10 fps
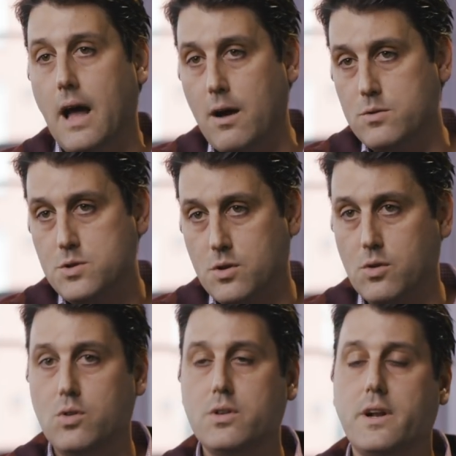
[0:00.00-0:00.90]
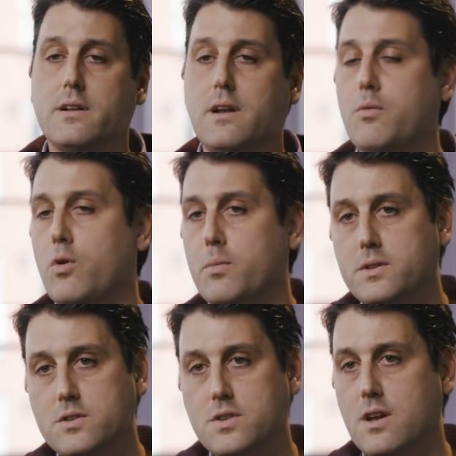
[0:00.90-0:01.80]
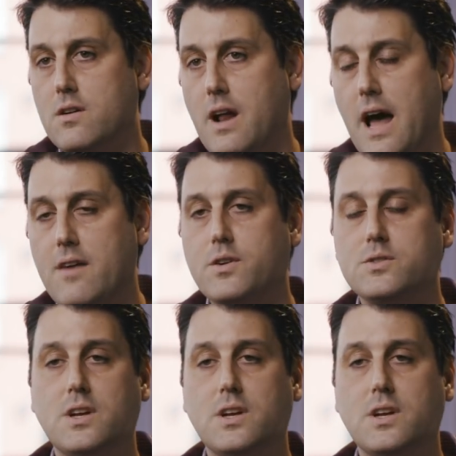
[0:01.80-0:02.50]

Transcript: ounce of gold, and I wrote about this a year and a half ago,